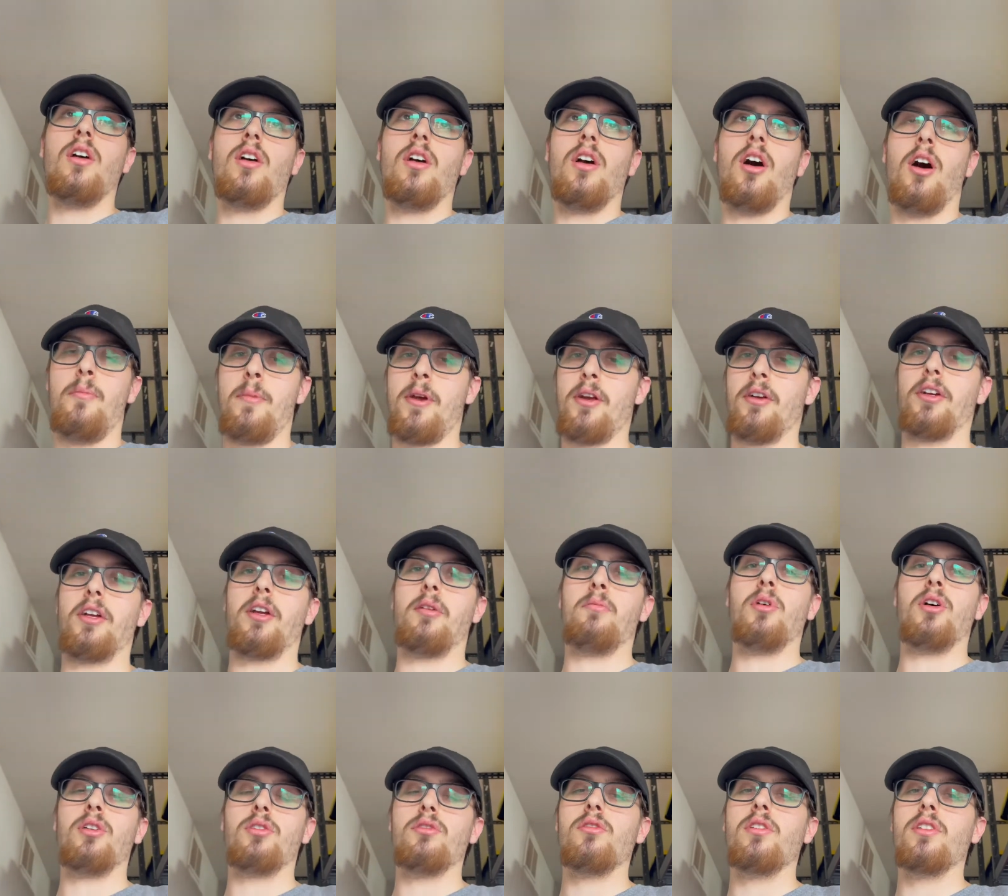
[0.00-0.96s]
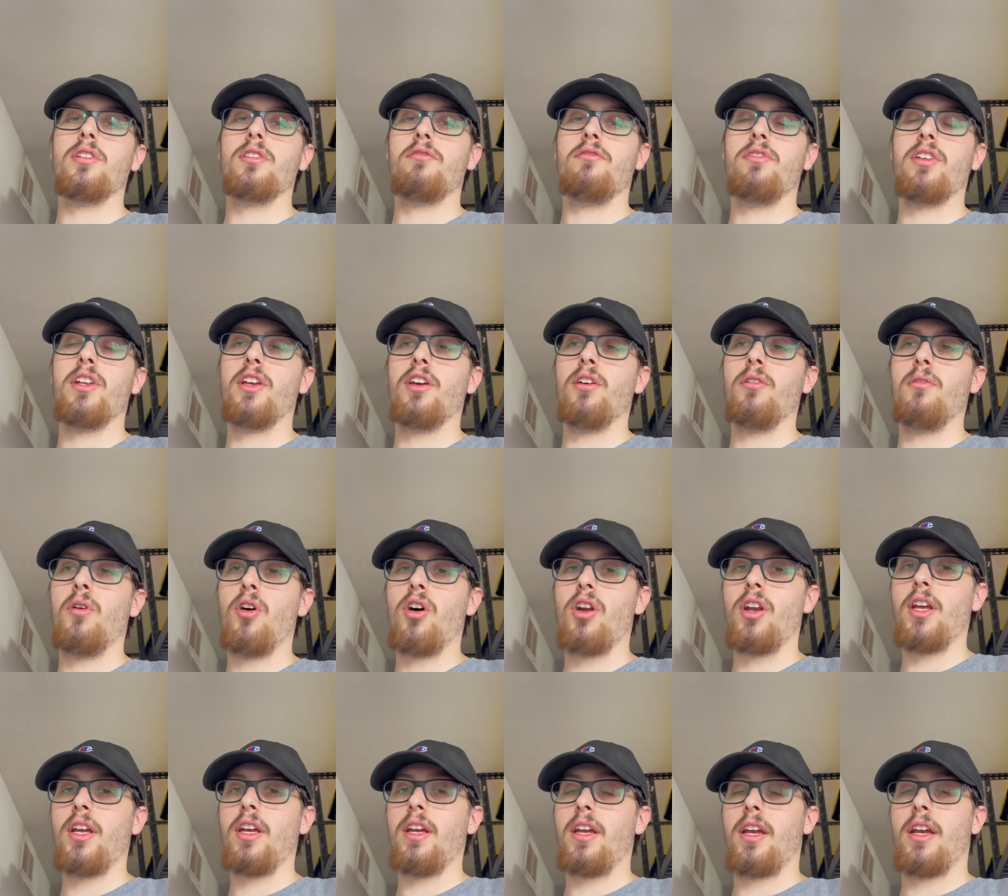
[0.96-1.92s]
American Muscle has a video on
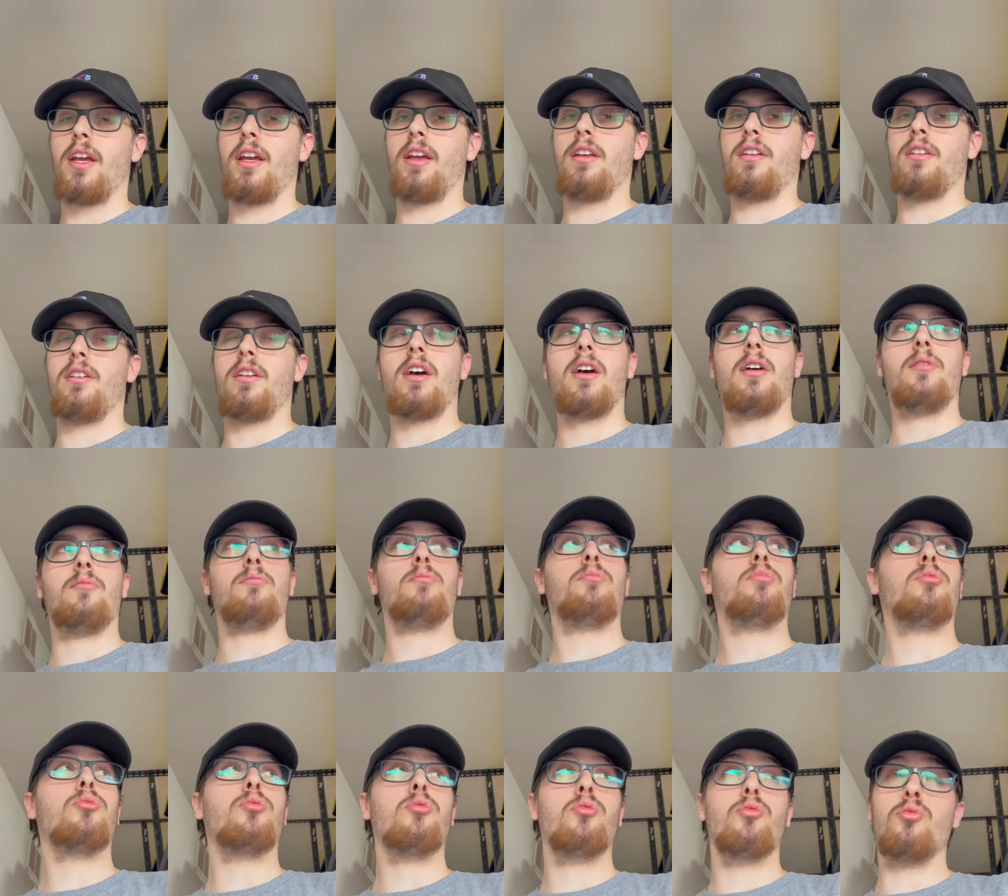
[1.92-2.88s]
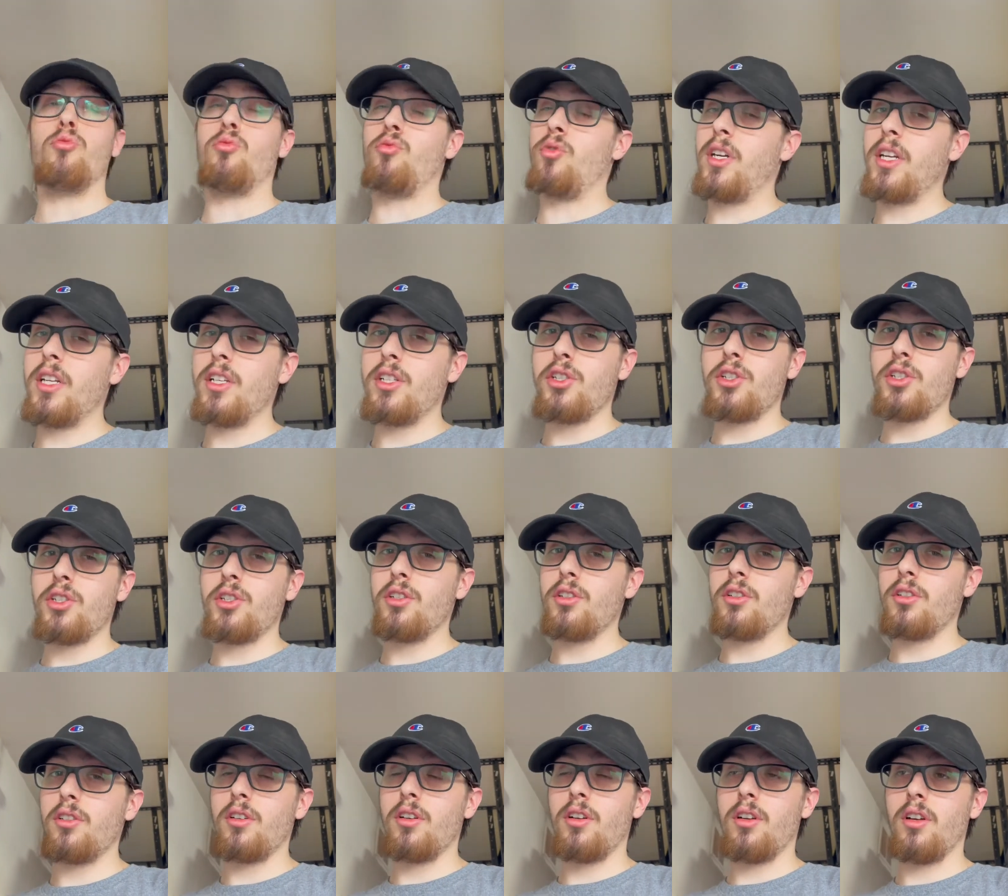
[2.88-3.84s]
it, and I'm pretty
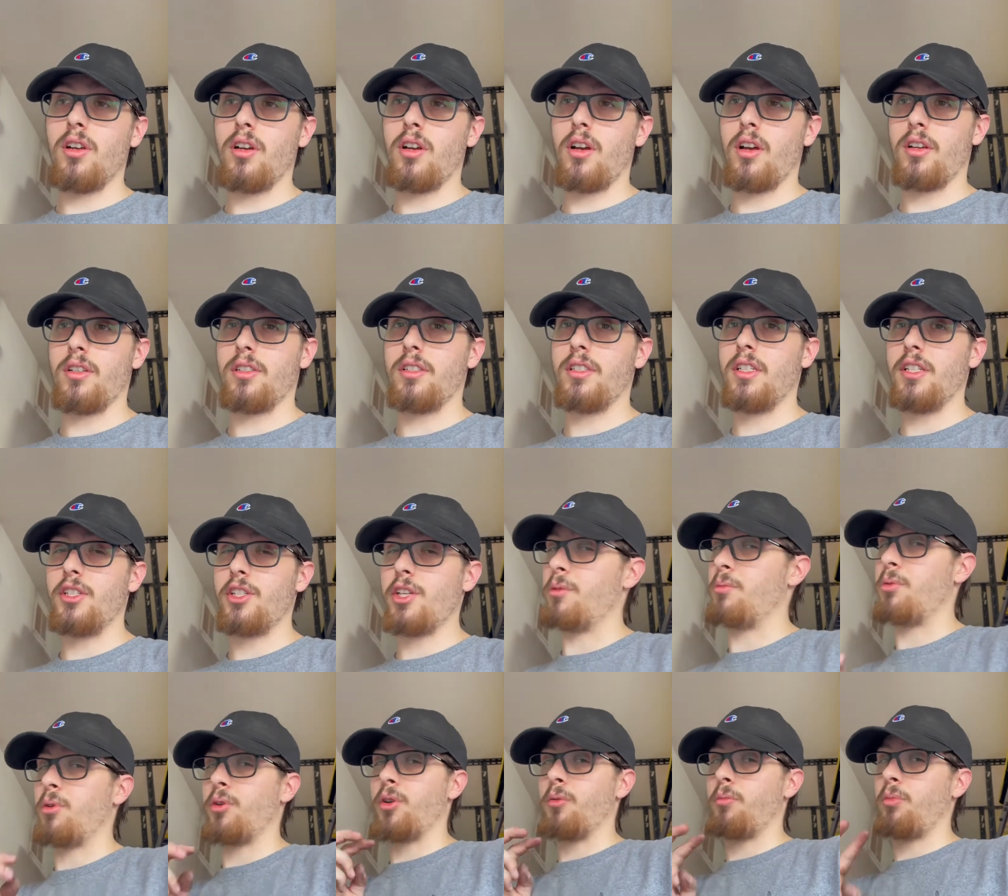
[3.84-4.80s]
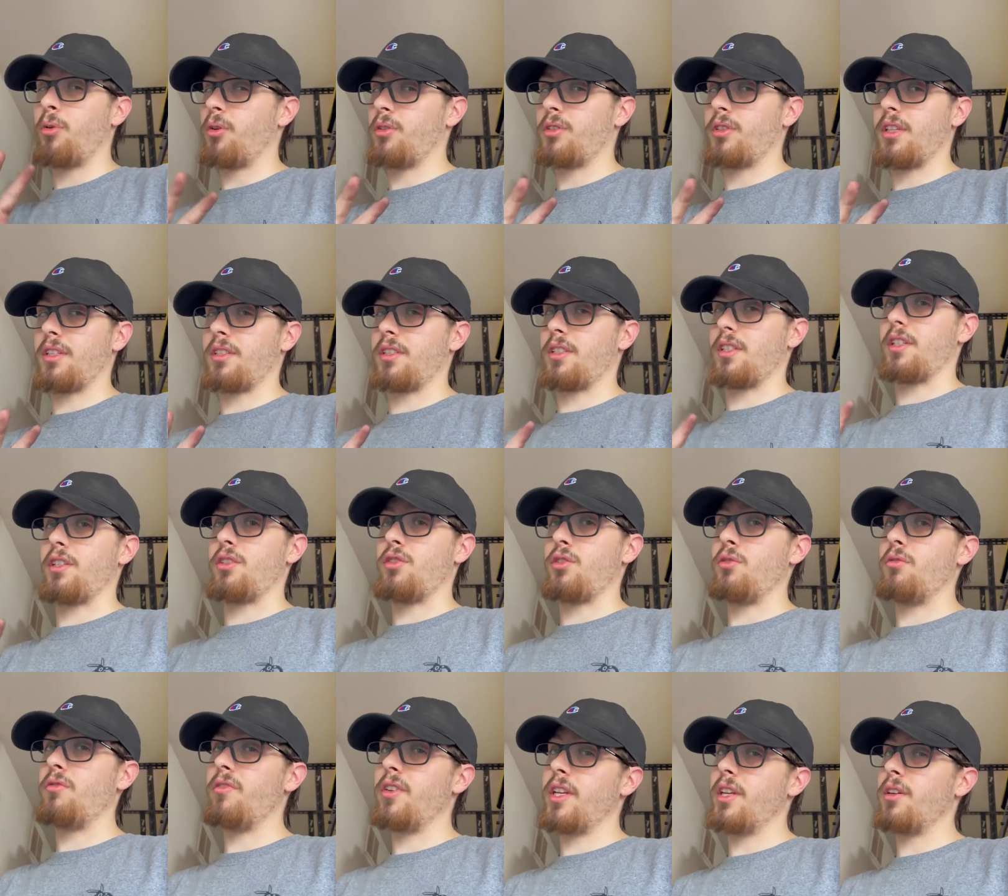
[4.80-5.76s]
sure CJ Pony Parts has like 2
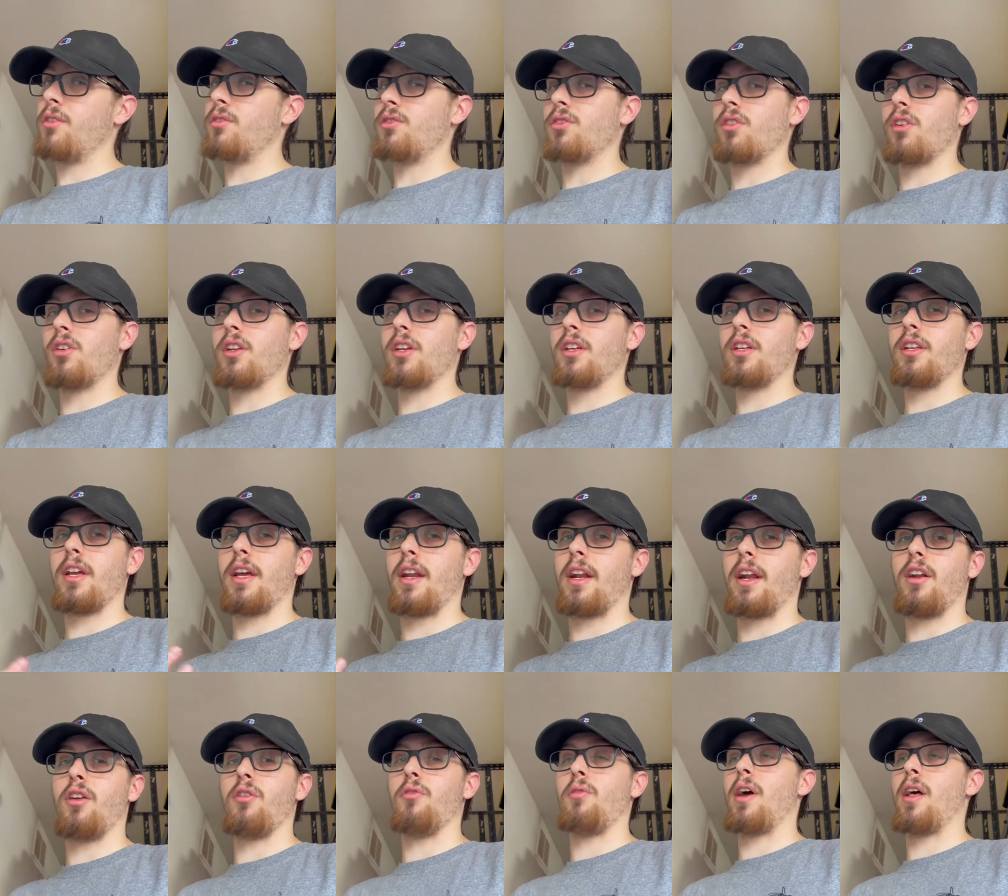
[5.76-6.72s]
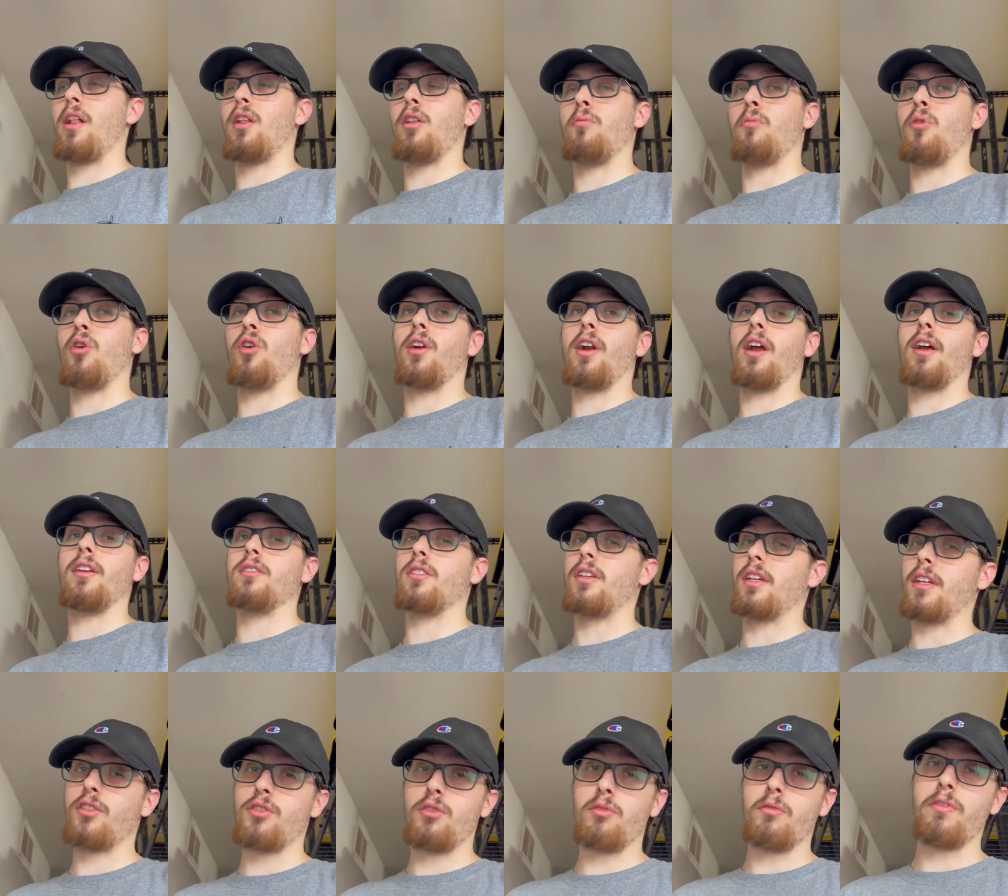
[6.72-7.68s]
videos on it, and I know LMR has like
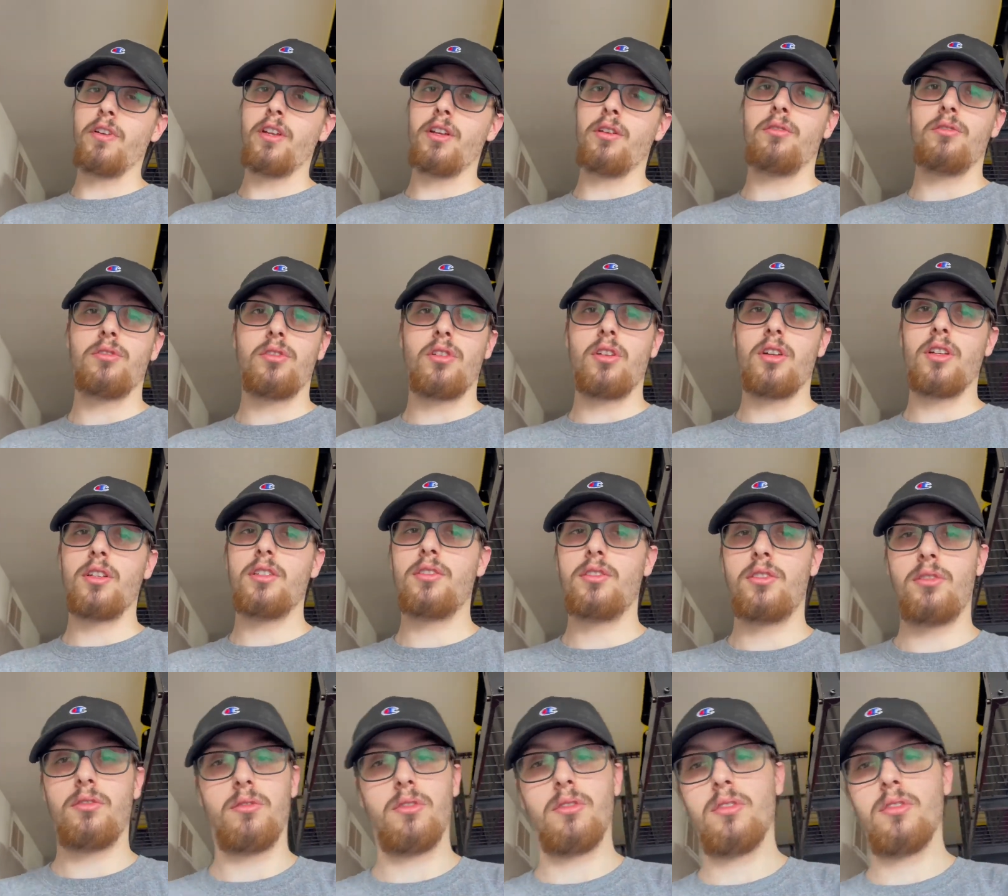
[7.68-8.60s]
2 videos on it. So